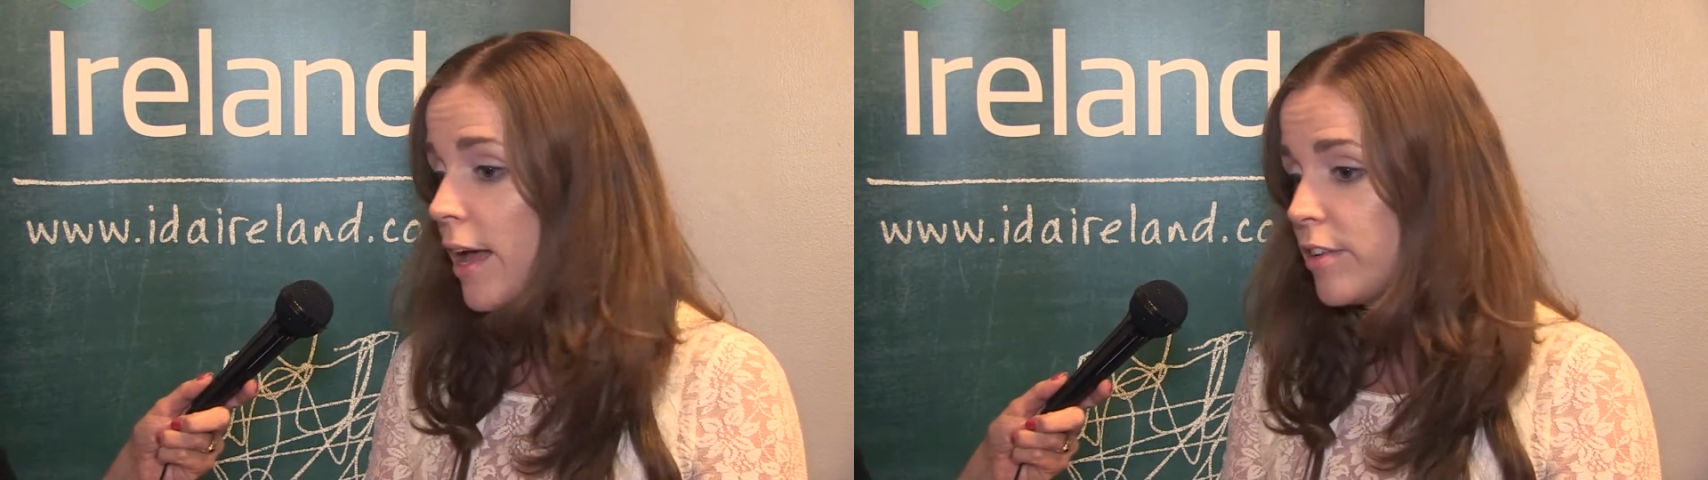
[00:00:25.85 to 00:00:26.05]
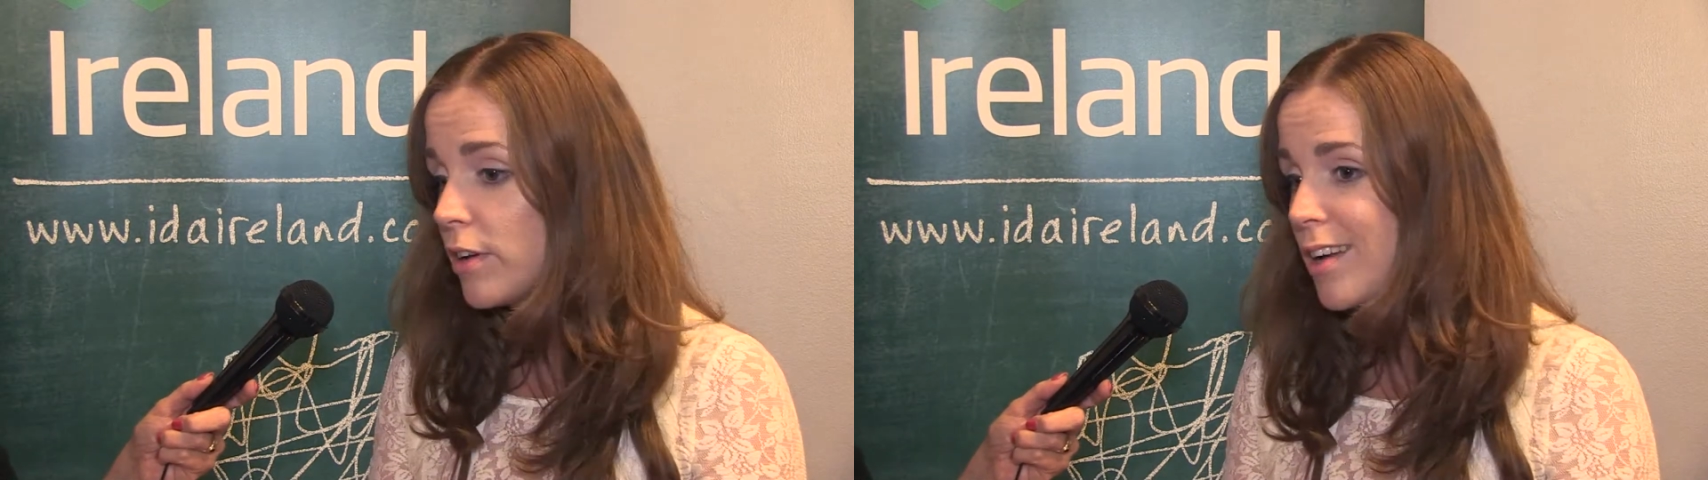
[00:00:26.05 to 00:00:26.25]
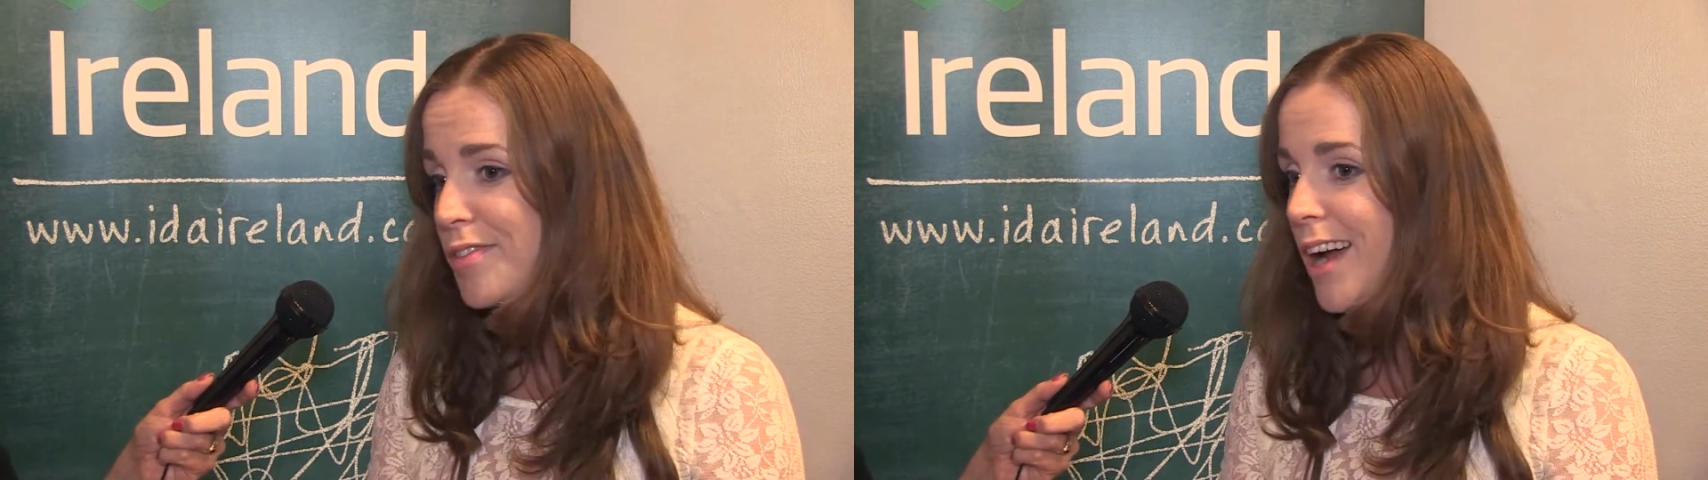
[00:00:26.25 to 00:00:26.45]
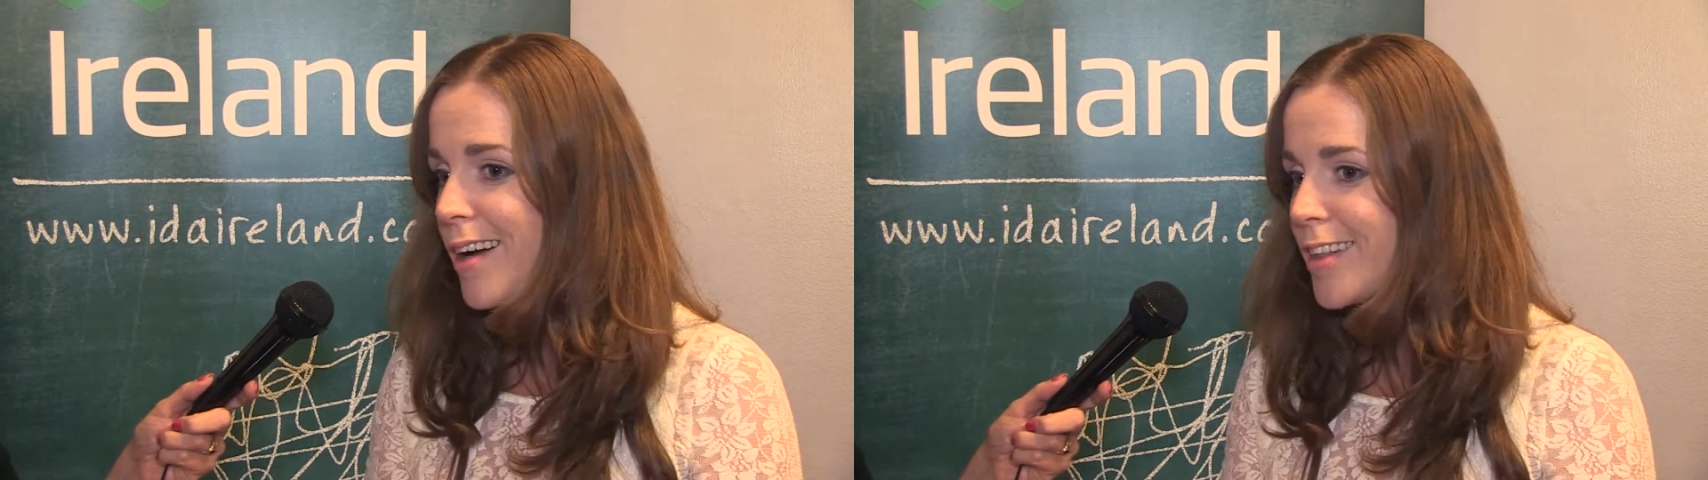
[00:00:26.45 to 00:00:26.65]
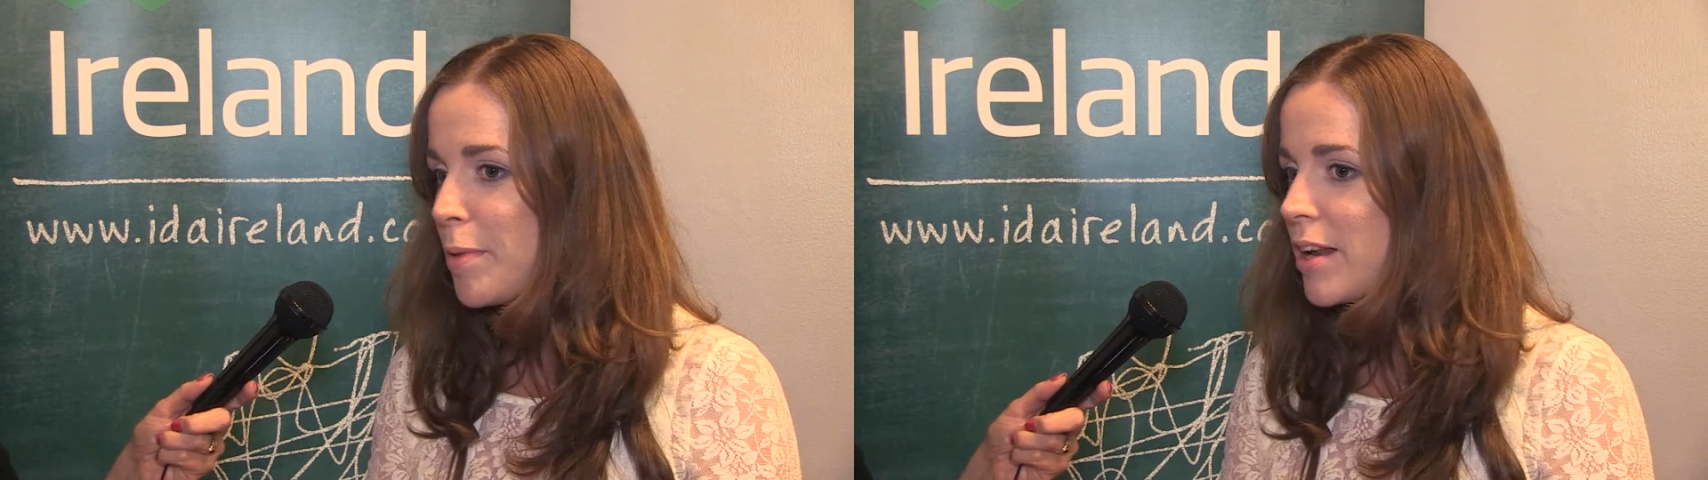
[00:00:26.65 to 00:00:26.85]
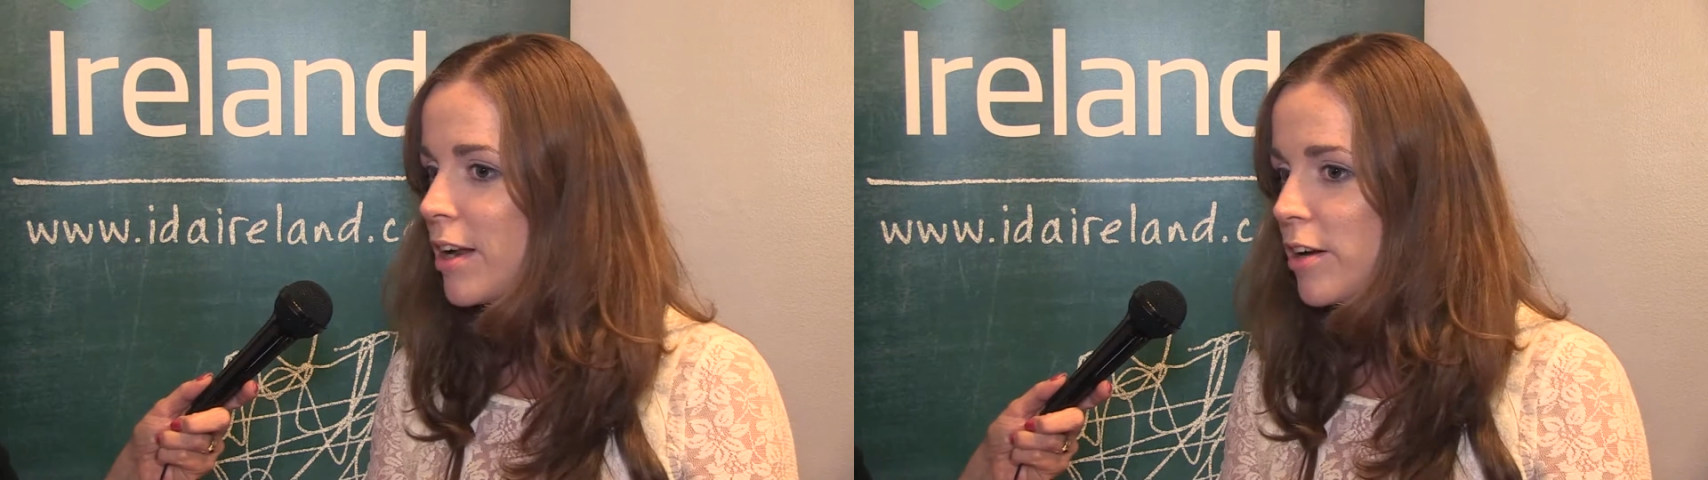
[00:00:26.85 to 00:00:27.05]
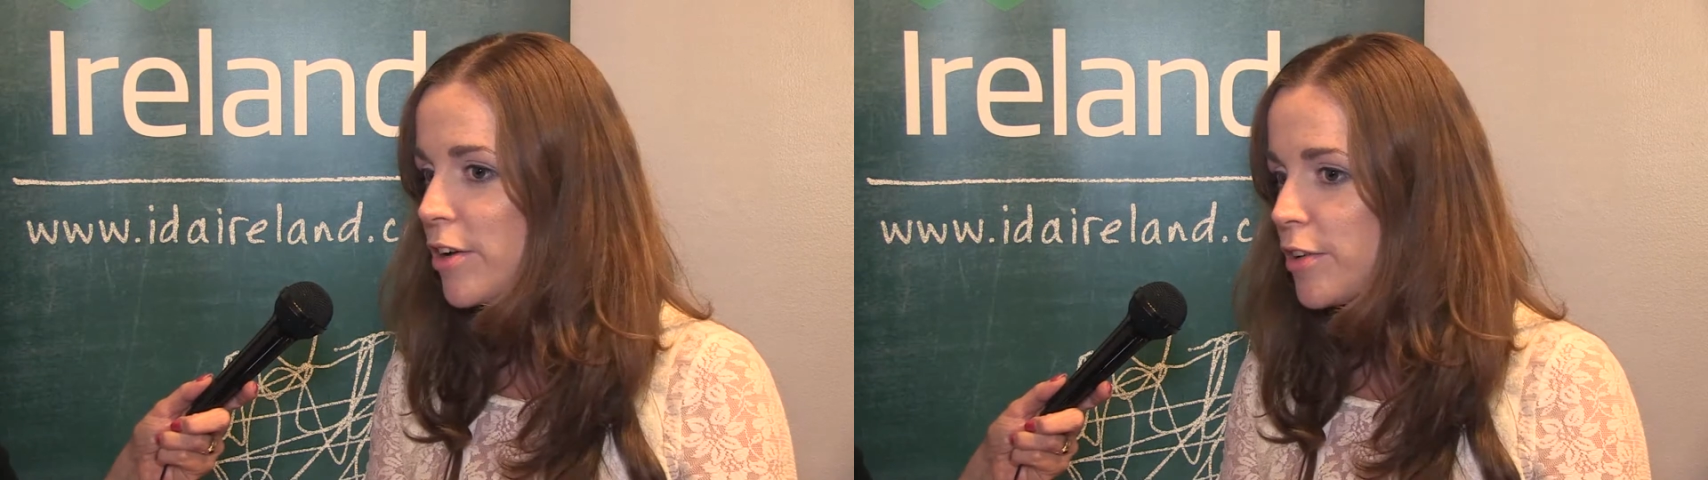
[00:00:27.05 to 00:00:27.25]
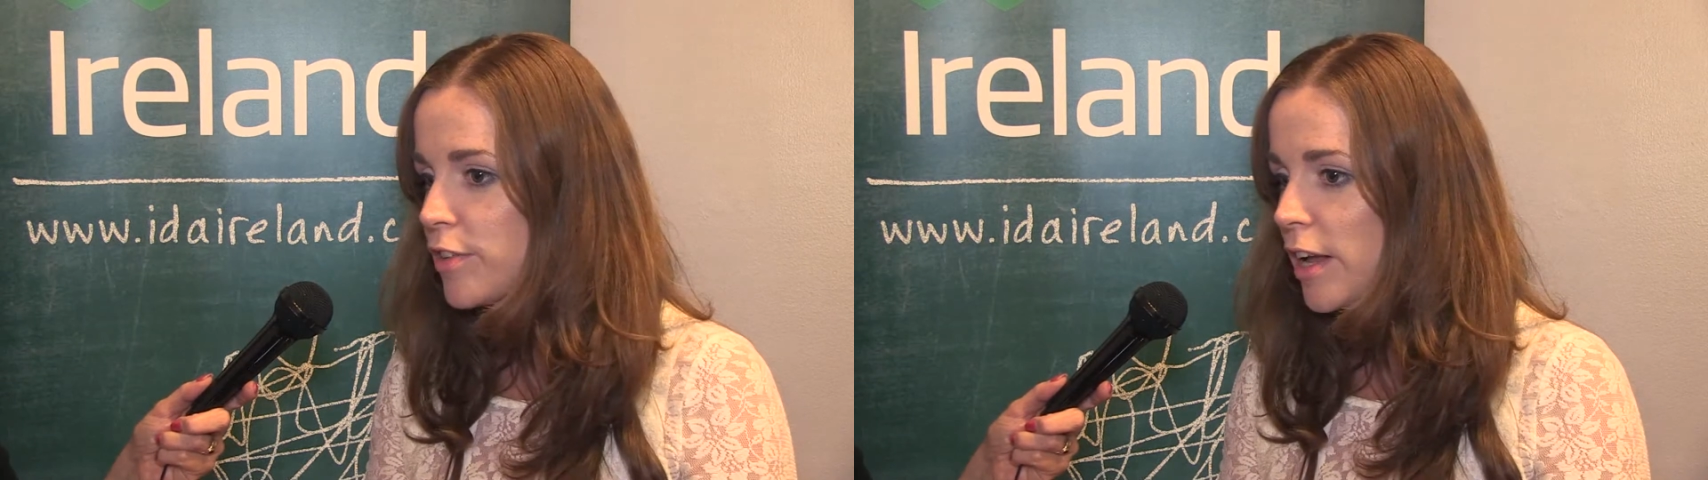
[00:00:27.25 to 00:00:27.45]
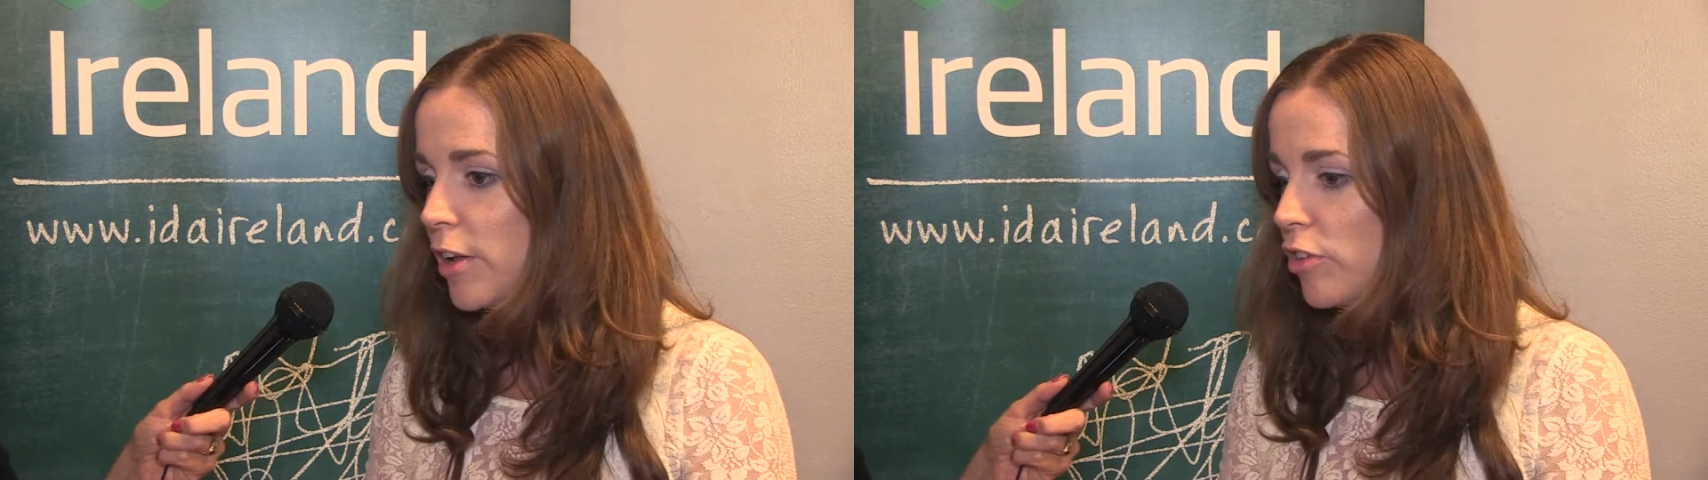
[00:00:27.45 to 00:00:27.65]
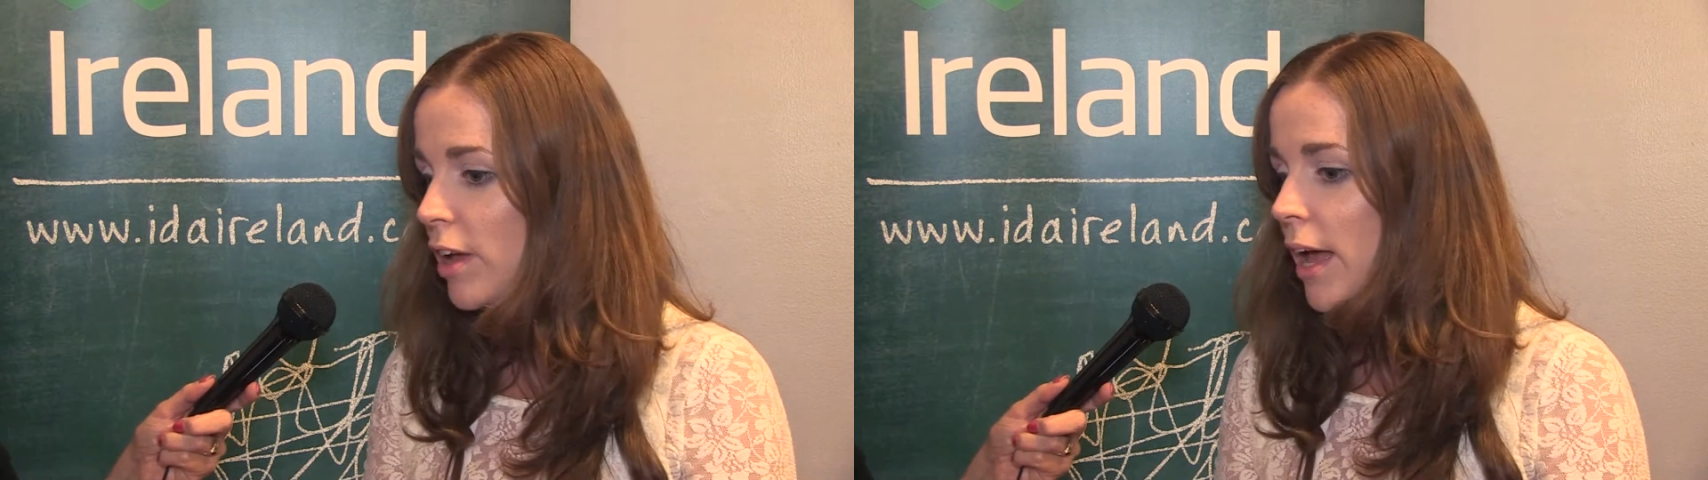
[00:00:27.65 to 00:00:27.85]
to kind of target them at an earlier
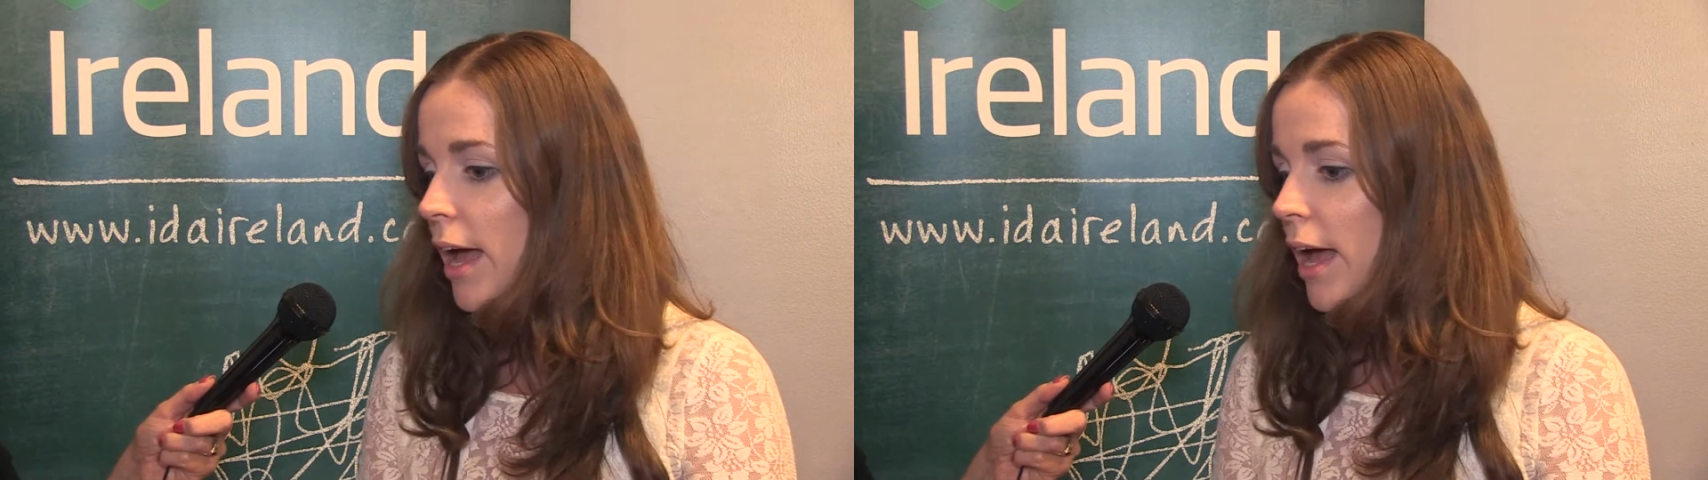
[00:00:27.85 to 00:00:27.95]
stage